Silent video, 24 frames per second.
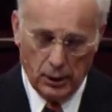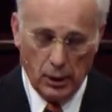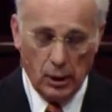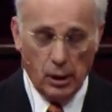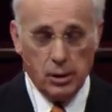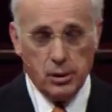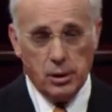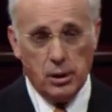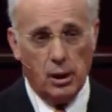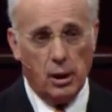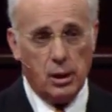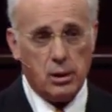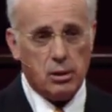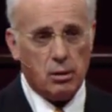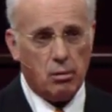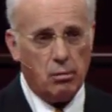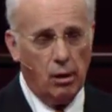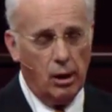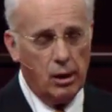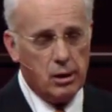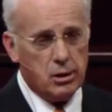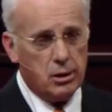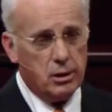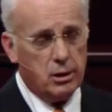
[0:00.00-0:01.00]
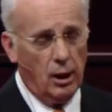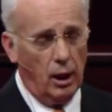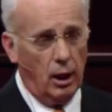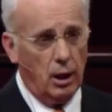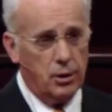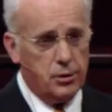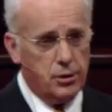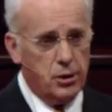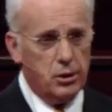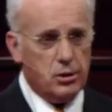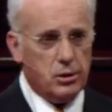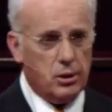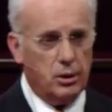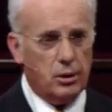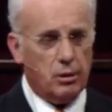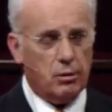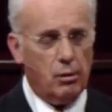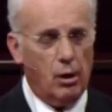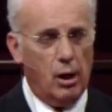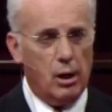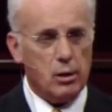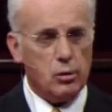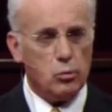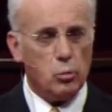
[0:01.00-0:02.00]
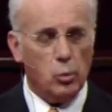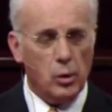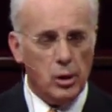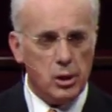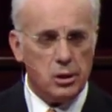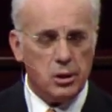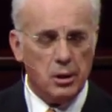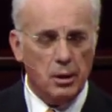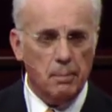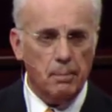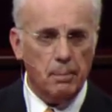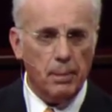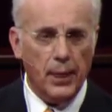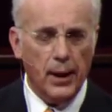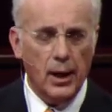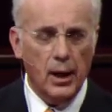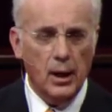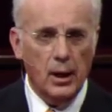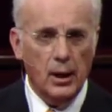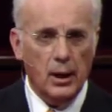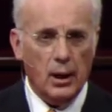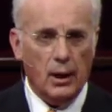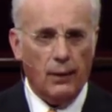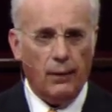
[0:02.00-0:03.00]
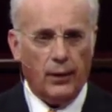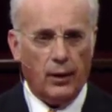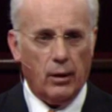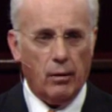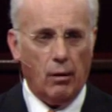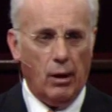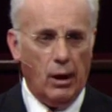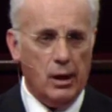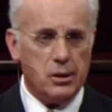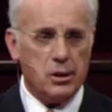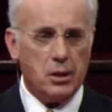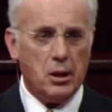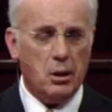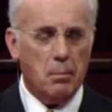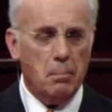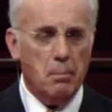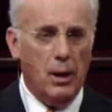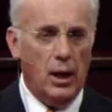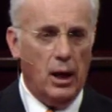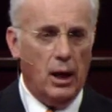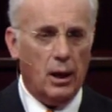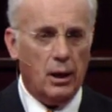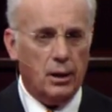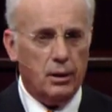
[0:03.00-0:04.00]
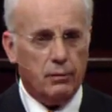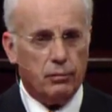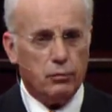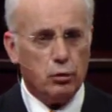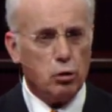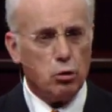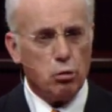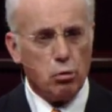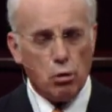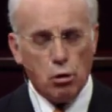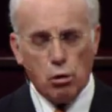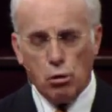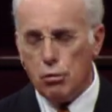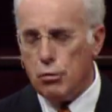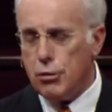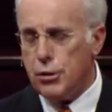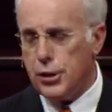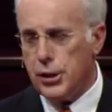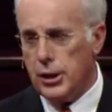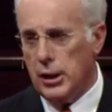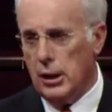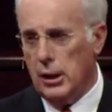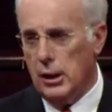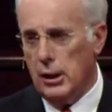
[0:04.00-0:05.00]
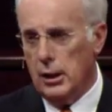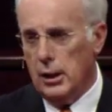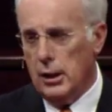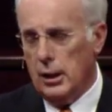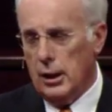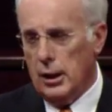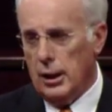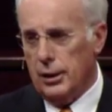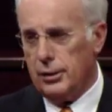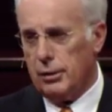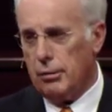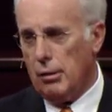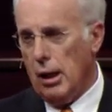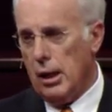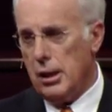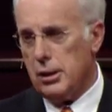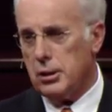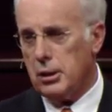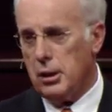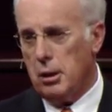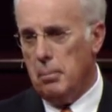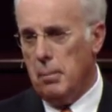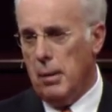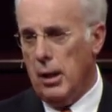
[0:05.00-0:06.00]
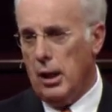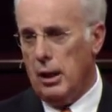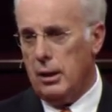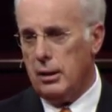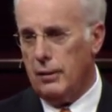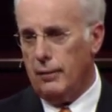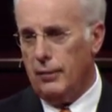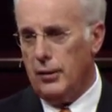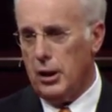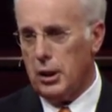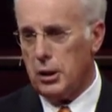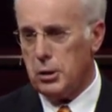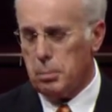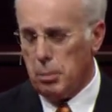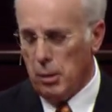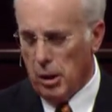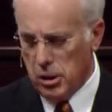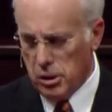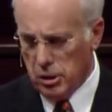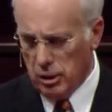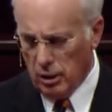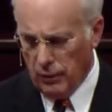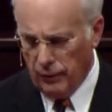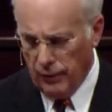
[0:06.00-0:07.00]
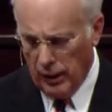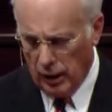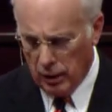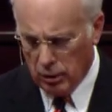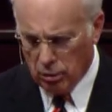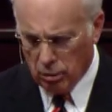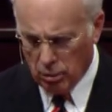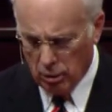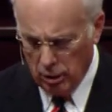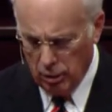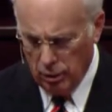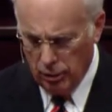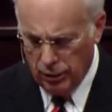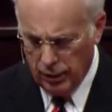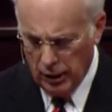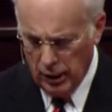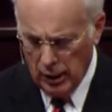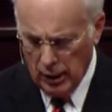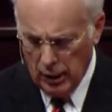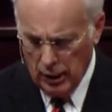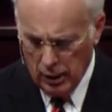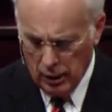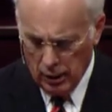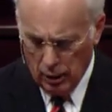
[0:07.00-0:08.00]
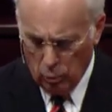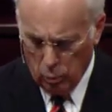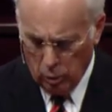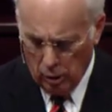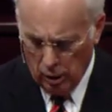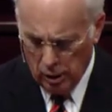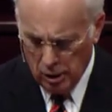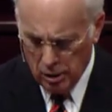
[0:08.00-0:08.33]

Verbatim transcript: Because he has the greatest intelligence and the greatest wisdom and the greatest command of truth and the greatest command of the expression of that truth, the